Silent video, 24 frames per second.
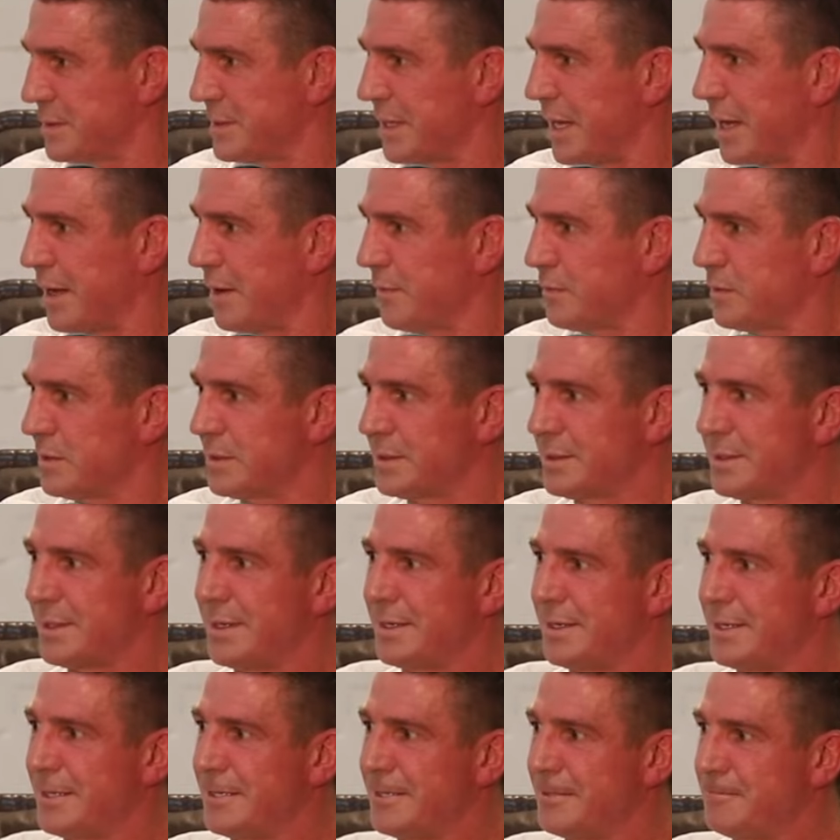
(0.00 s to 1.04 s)
So I've just
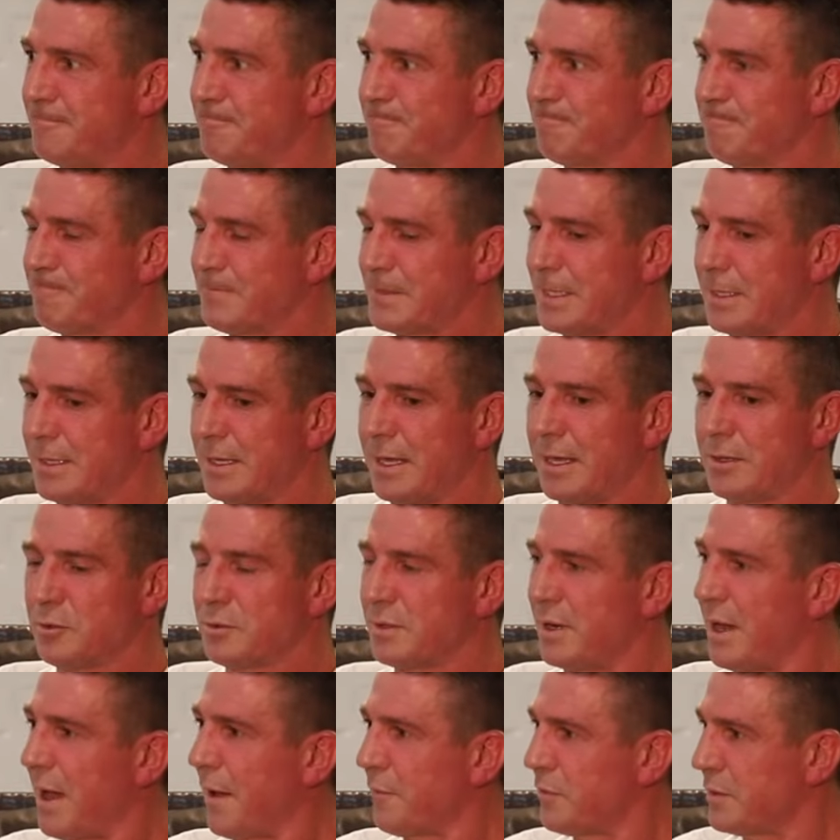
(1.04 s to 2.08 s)

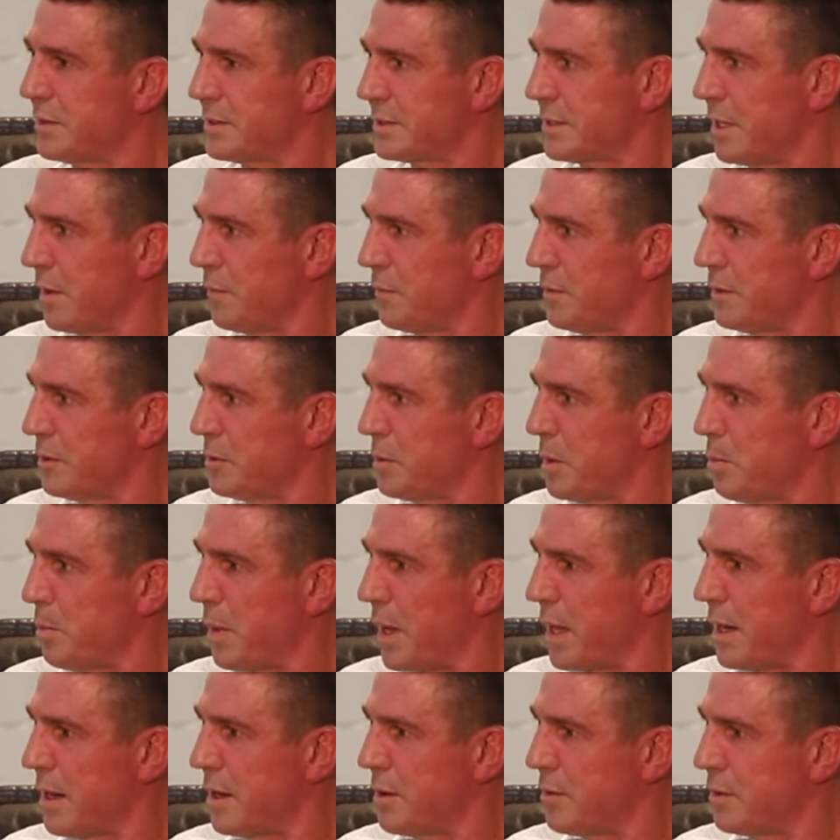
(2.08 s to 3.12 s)
looking after the self a little bit
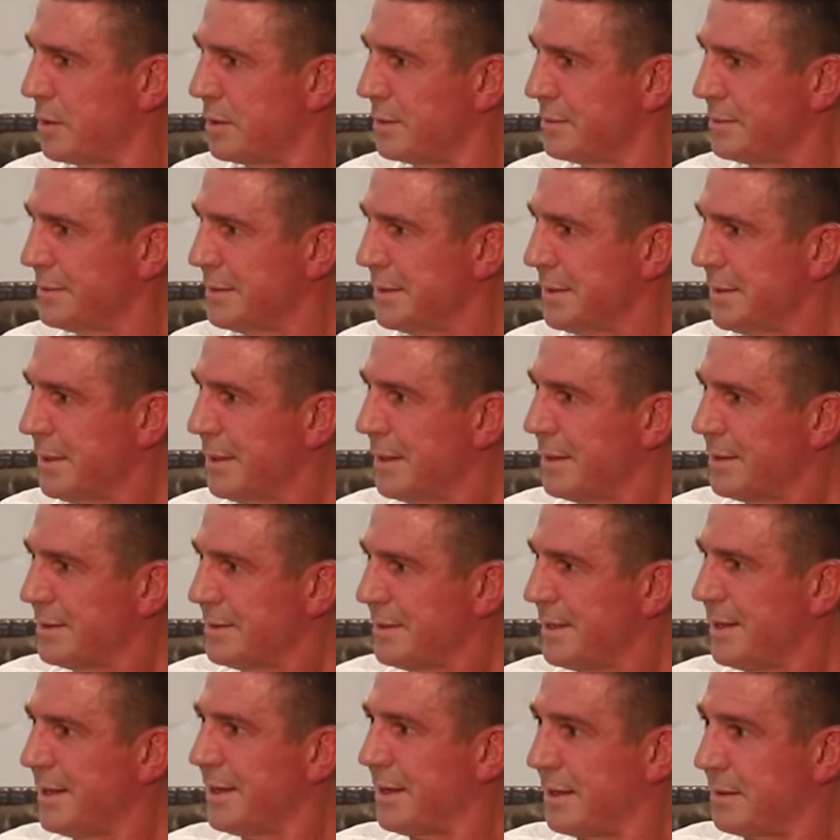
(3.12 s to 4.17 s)
better, and
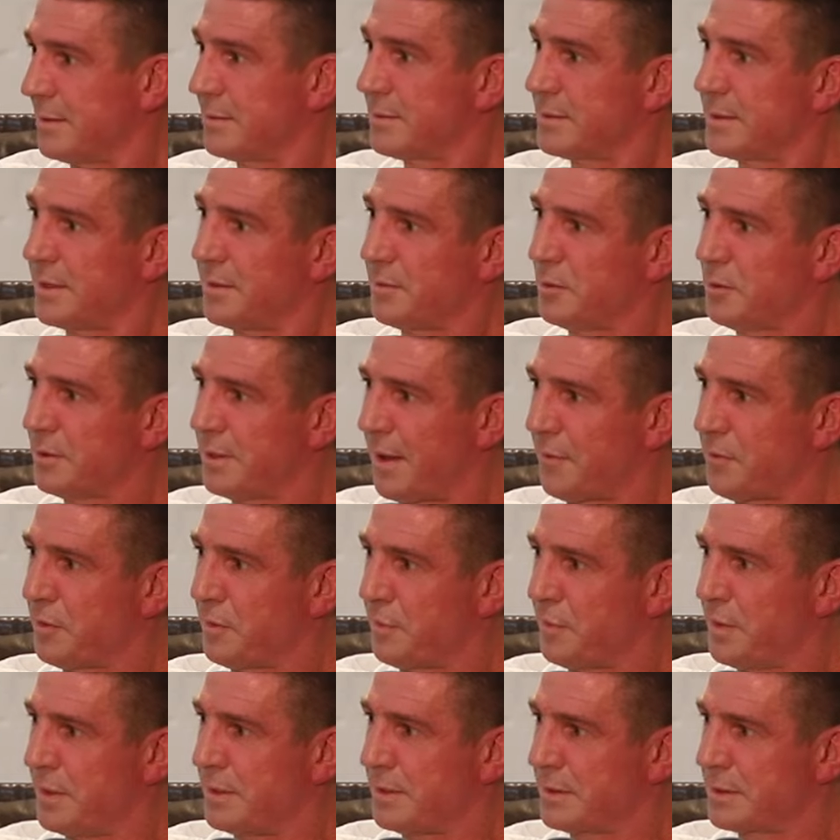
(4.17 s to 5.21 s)
so I'm looking after the
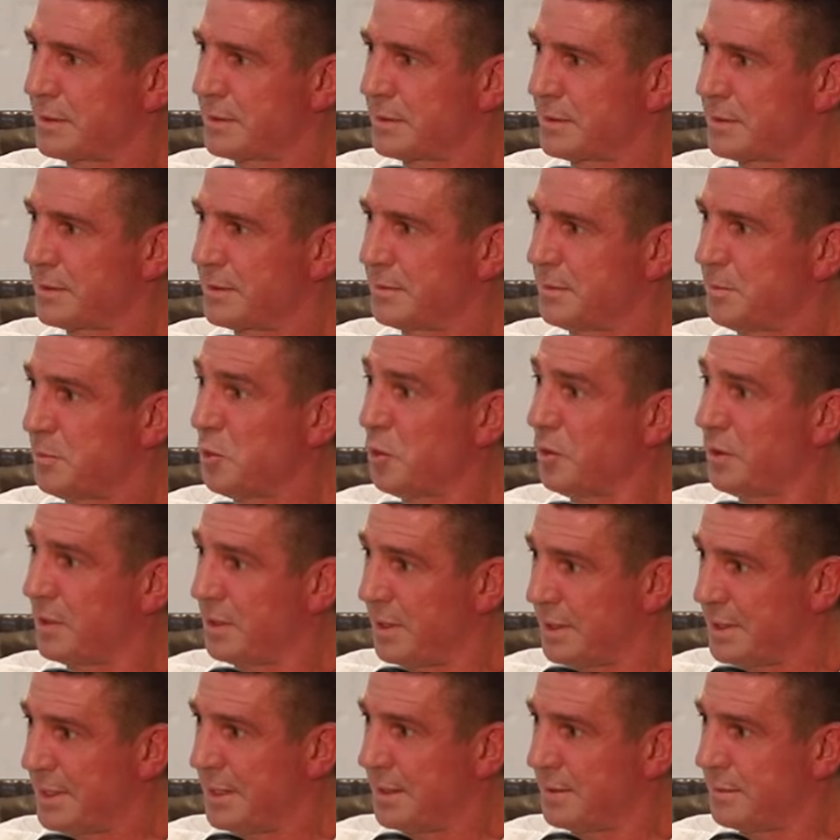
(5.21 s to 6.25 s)
fitness more than
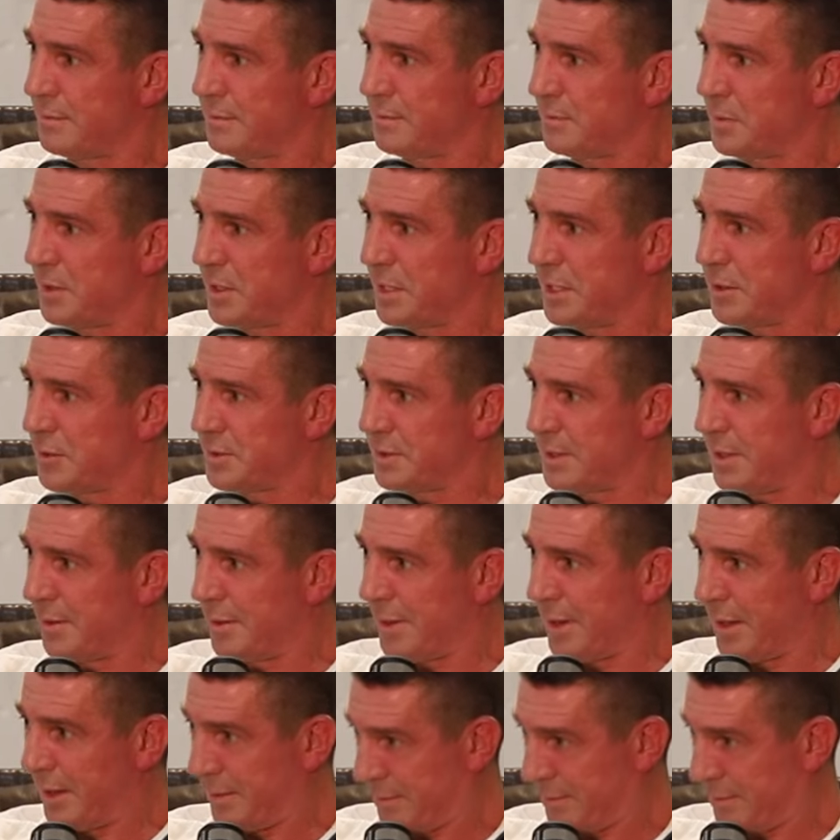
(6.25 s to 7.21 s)
I did a year or so ago.